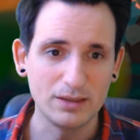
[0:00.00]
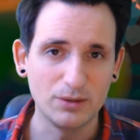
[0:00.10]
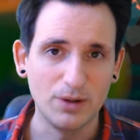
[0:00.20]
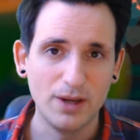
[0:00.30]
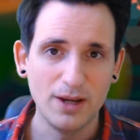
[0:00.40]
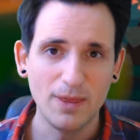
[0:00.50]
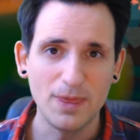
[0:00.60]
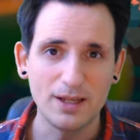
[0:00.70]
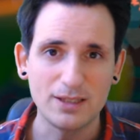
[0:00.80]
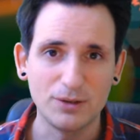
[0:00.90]
So
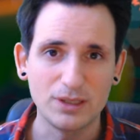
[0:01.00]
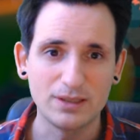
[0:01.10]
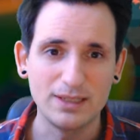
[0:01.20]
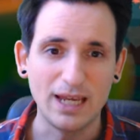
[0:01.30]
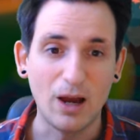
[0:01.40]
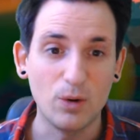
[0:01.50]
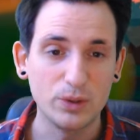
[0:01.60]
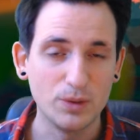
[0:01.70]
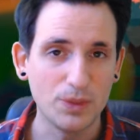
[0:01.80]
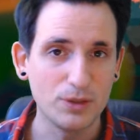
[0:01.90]
that's how you can see how
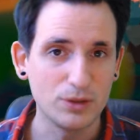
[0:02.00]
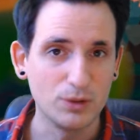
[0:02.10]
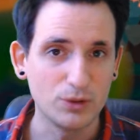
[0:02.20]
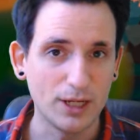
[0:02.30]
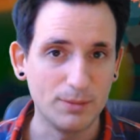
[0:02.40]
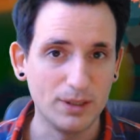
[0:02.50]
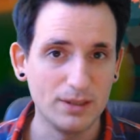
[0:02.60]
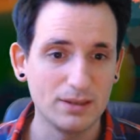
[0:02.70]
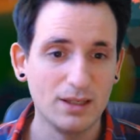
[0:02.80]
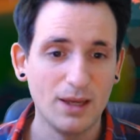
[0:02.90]
good the Stoneshaper
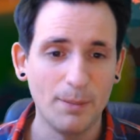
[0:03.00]
is.